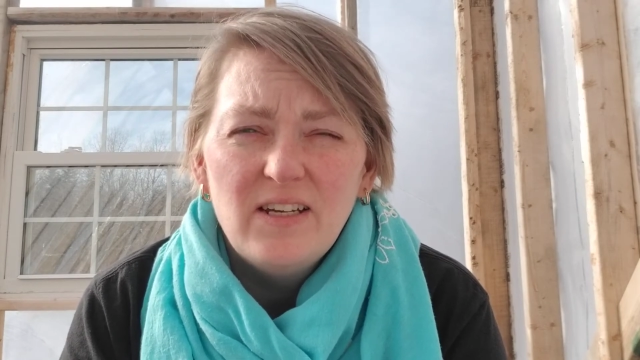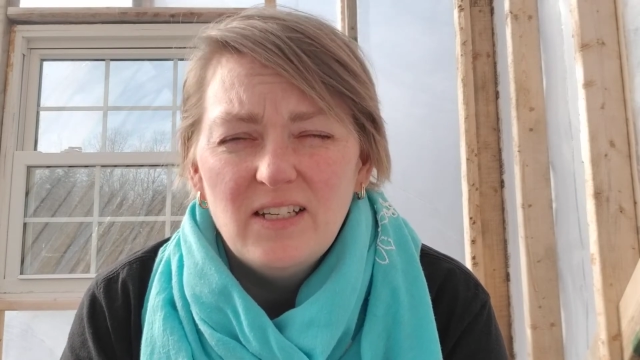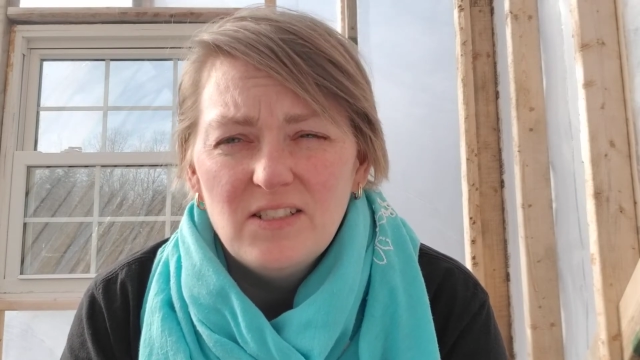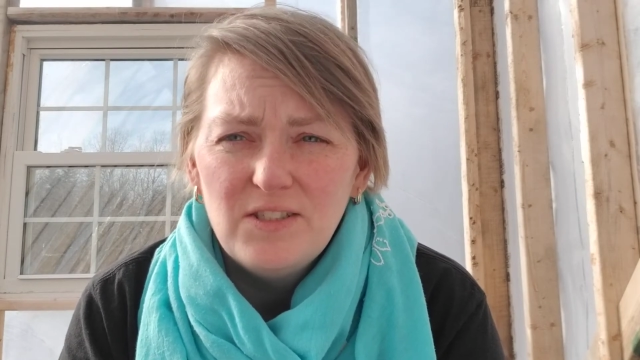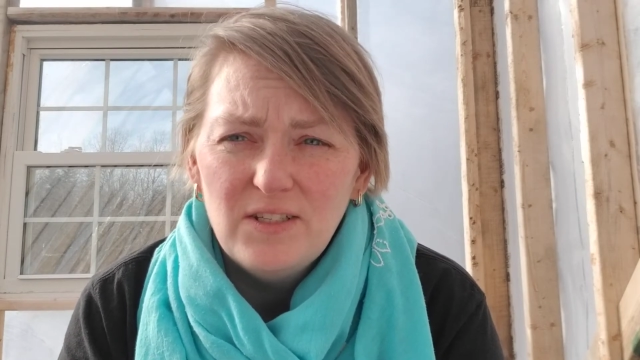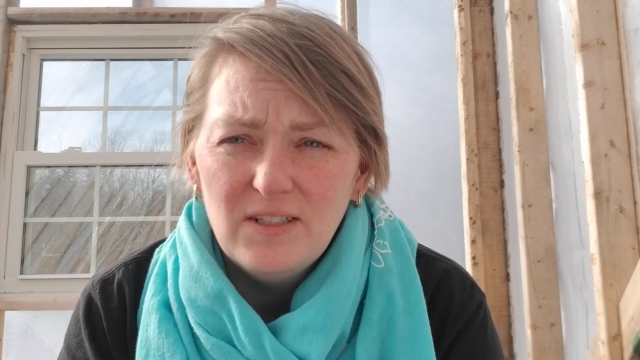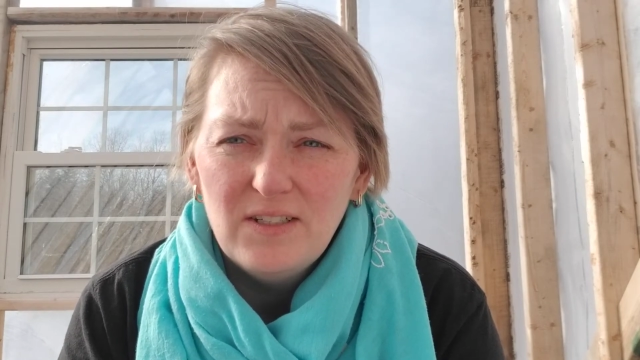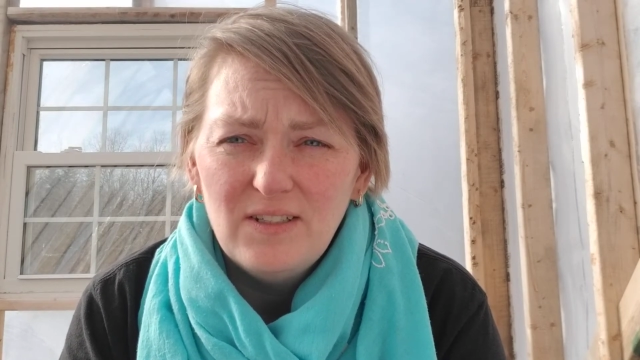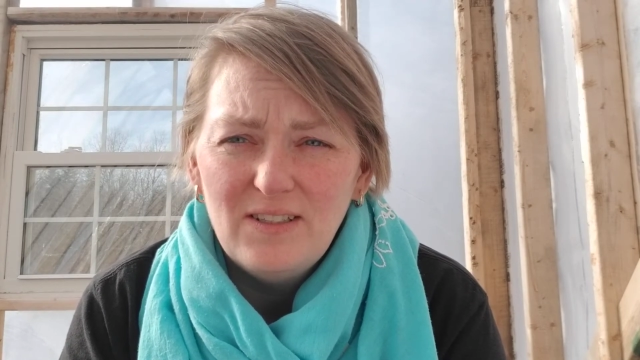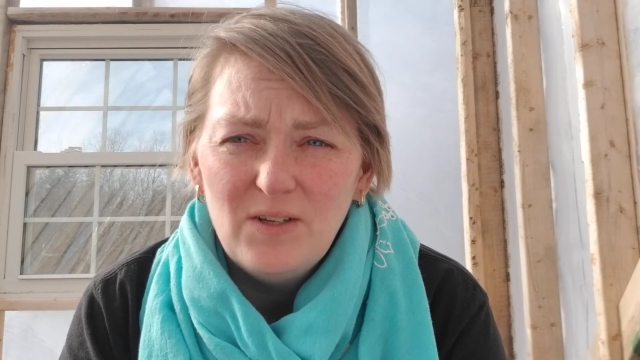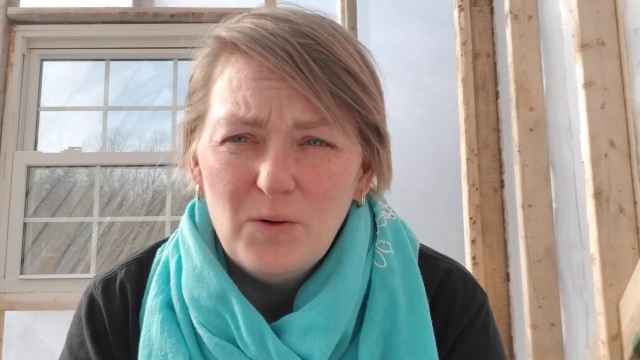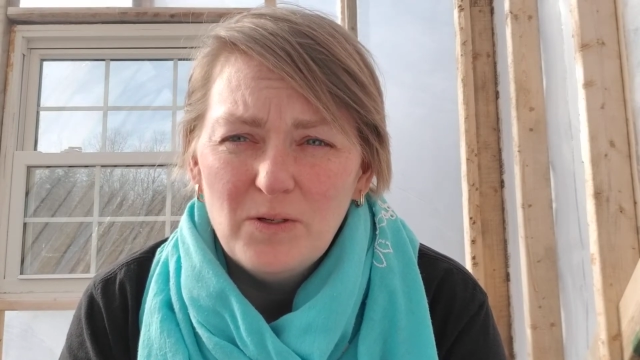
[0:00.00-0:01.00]
I guess the
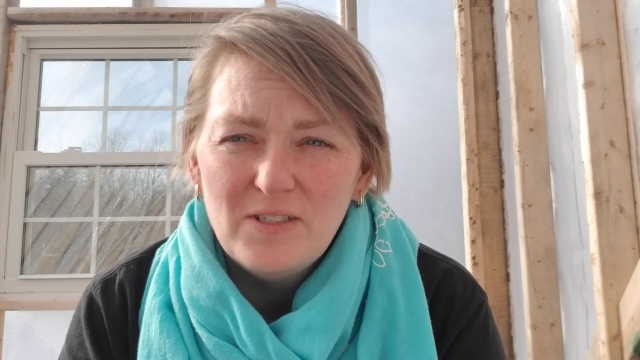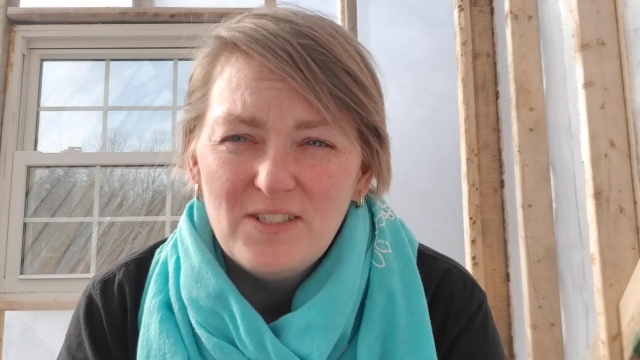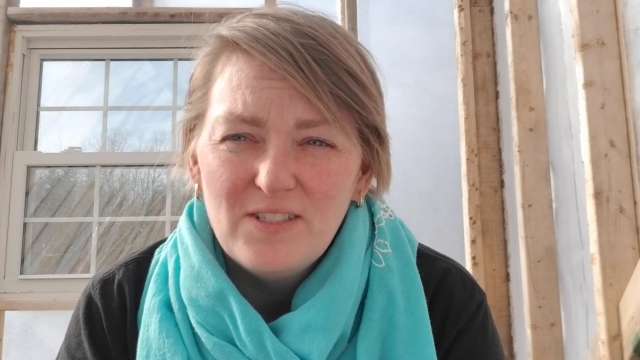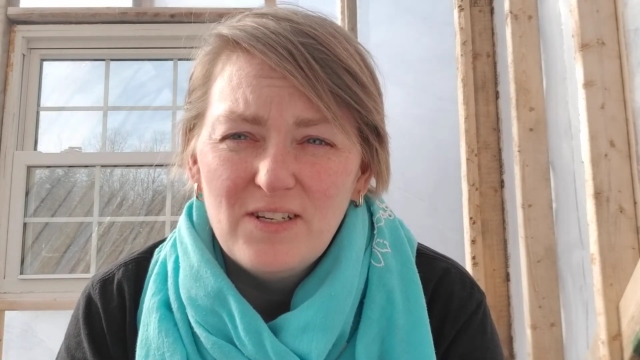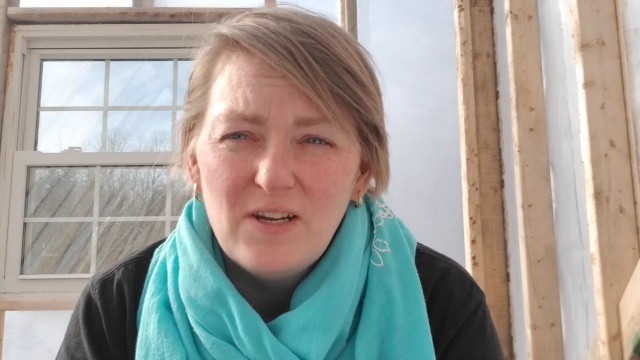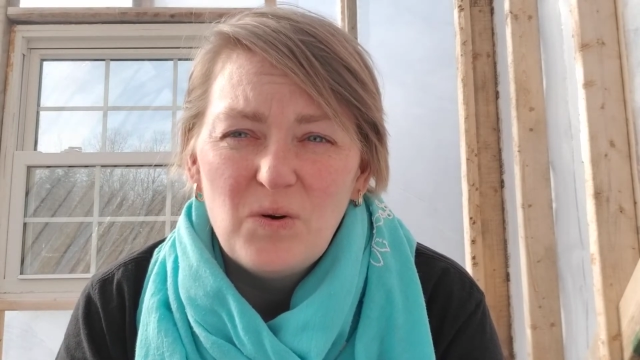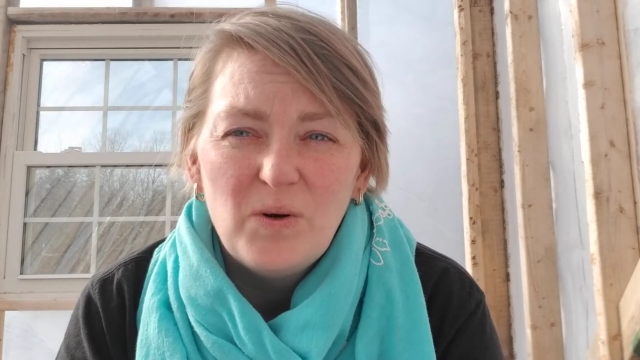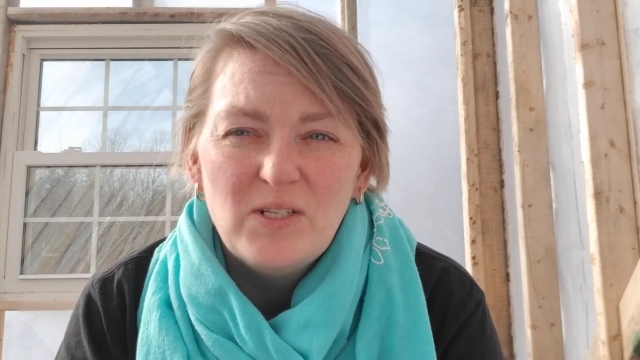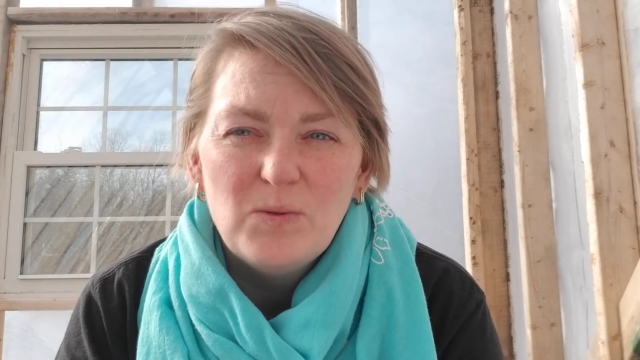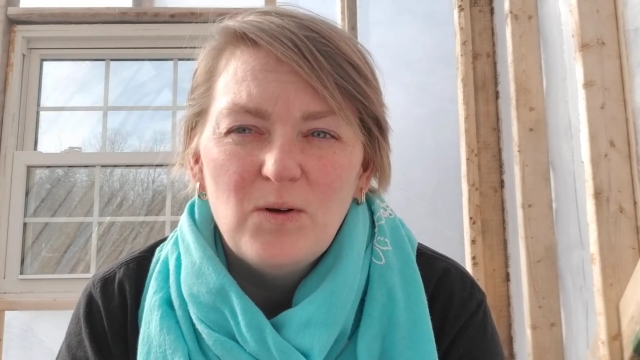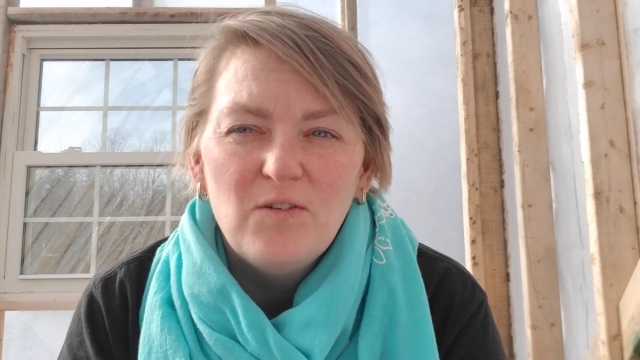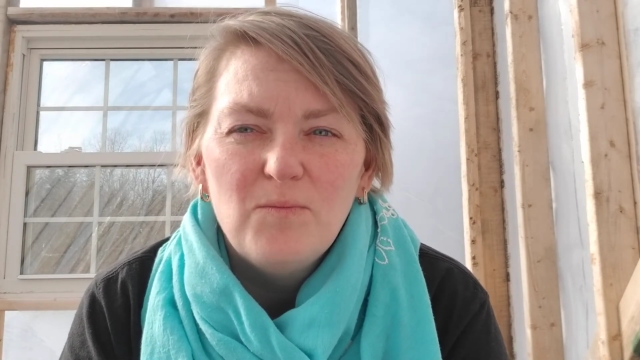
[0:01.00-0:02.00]
oldest is not
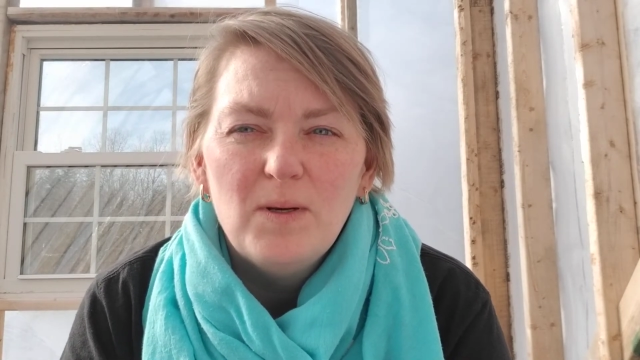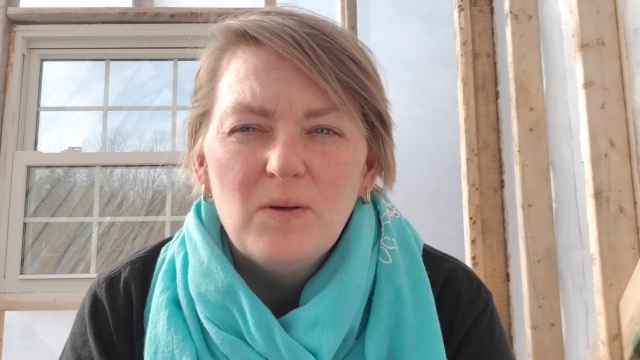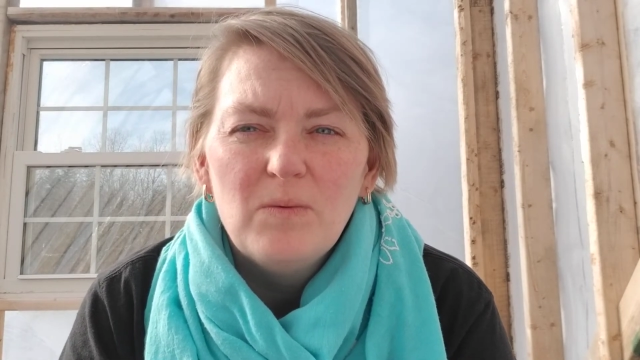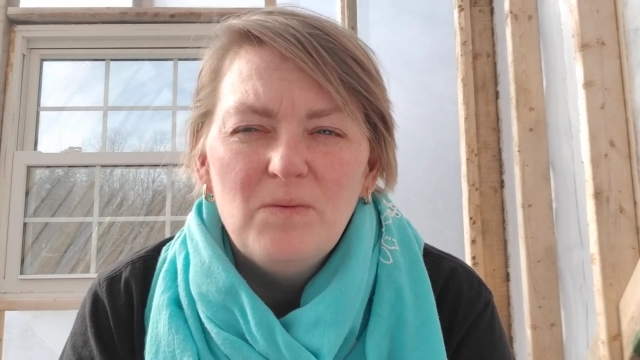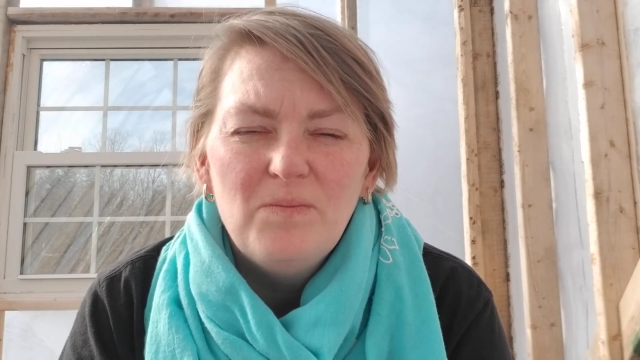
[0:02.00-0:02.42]
quite 12, but